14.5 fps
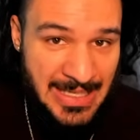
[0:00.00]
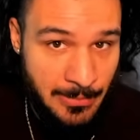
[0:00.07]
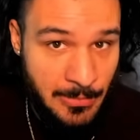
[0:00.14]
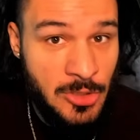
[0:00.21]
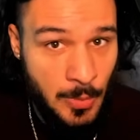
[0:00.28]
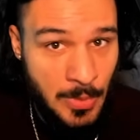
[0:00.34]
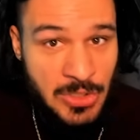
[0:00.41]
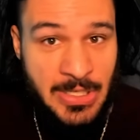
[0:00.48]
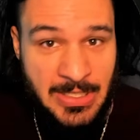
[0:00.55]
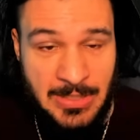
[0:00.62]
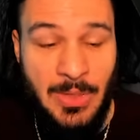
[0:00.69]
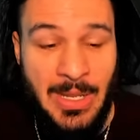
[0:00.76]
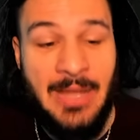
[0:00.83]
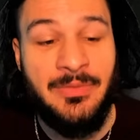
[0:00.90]
damage, which I
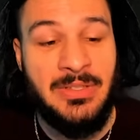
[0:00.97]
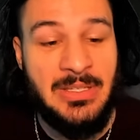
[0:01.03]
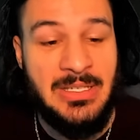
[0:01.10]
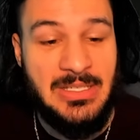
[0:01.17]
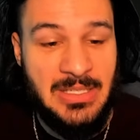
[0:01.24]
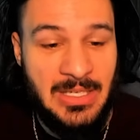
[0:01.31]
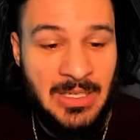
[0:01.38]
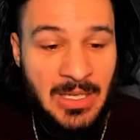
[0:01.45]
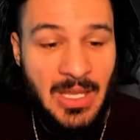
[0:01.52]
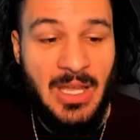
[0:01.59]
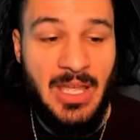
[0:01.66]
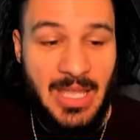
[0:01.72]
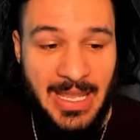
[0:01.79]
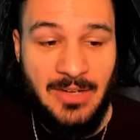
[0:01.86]
do have in this kit
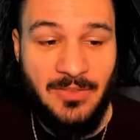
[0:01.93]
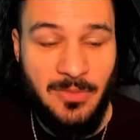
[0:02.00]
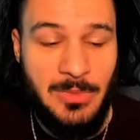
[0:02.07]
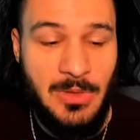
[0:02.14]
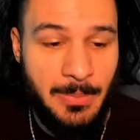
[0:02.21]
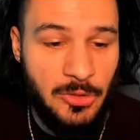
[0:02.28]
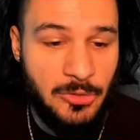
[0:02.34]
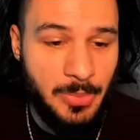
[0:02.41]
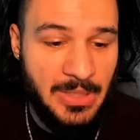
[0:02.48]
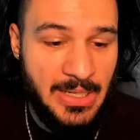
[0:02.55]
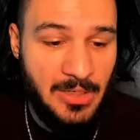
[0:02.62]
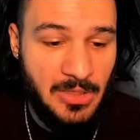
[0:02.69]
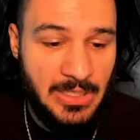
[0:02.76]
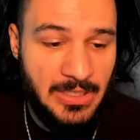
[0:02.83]
and from the build
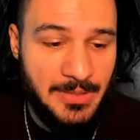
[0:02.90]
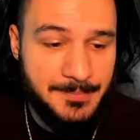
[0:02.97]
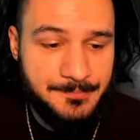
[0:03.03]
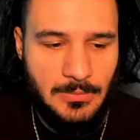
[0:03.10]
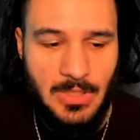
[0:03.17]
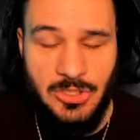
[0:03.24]
planner here.